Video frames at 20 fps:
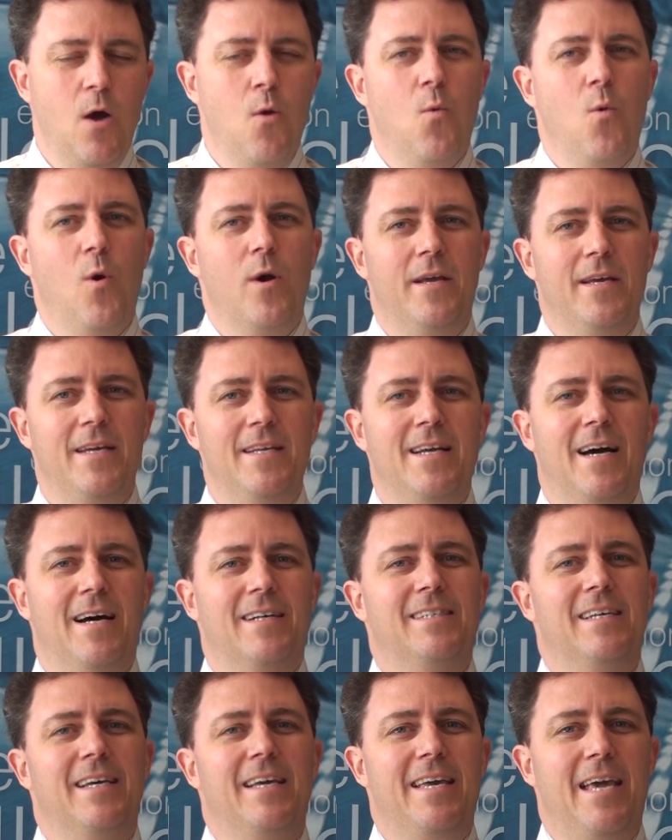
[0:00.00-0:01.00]
What he
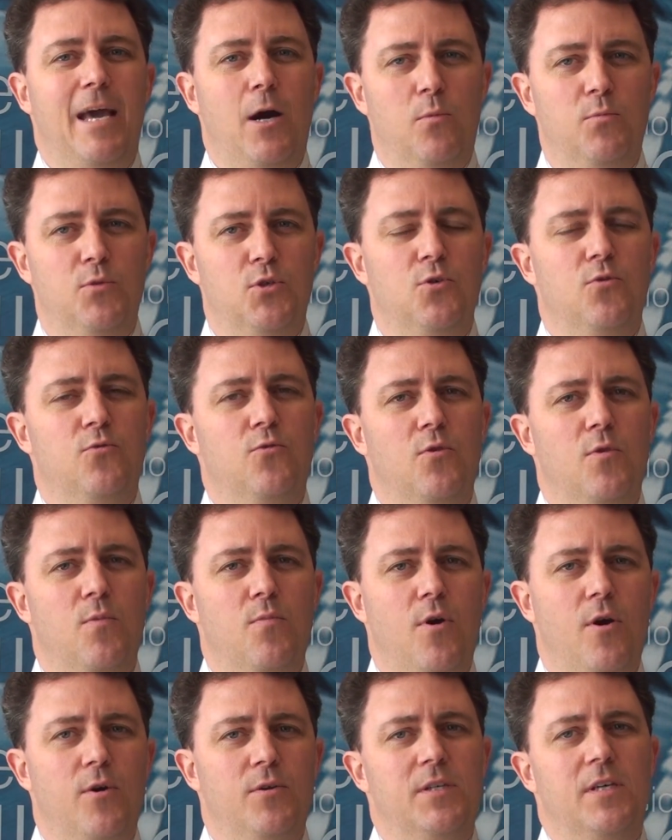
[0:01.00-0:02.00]
does, he helps you through the
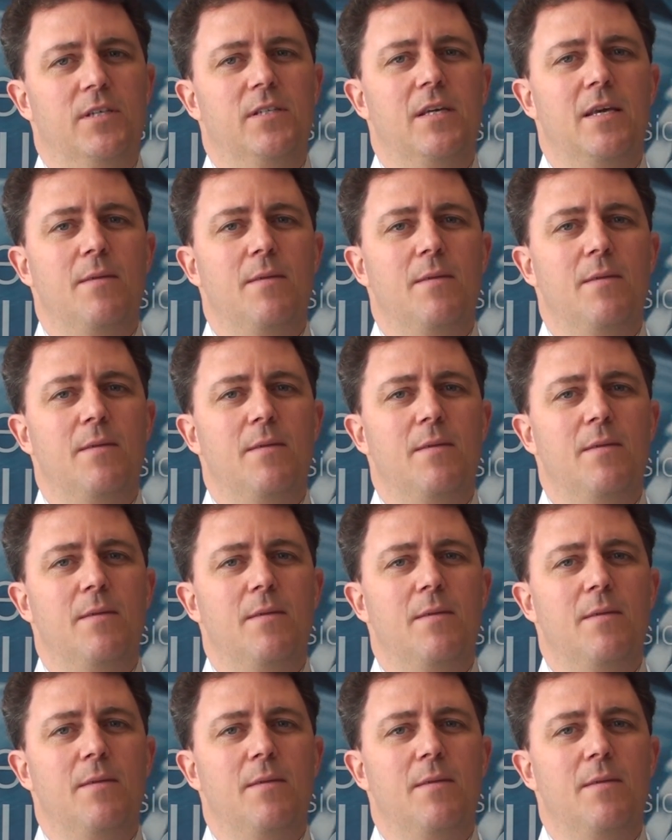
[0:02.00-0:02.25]
process.